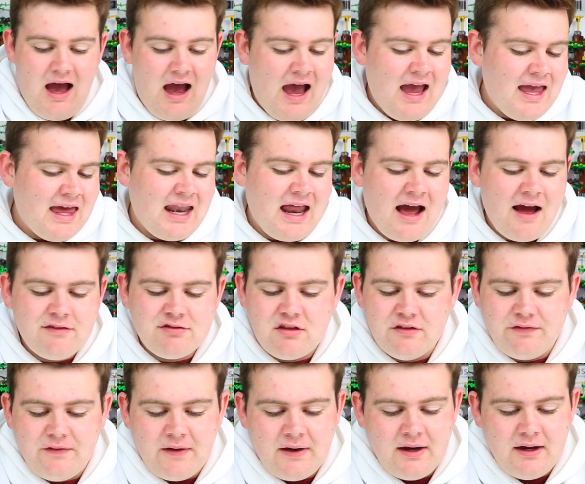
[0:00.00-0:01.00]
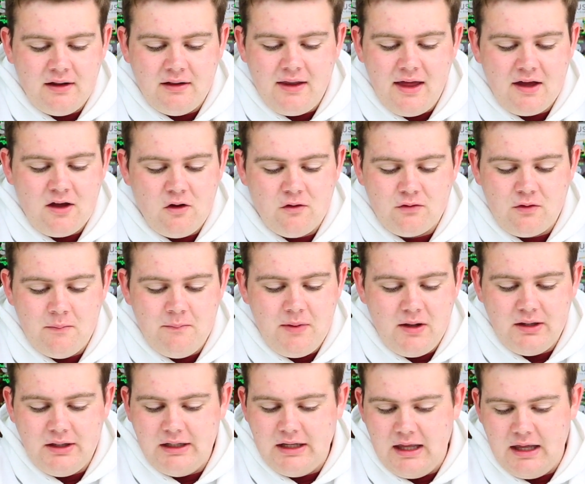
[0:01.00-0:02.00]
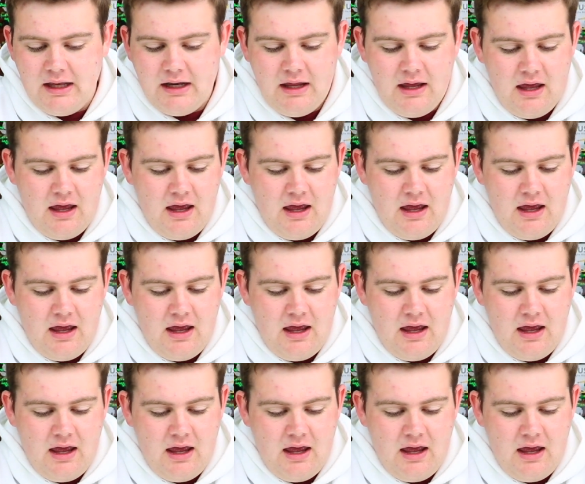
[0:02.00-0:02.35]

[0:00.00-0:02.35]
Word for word: I get half the fun out of Lego from building it.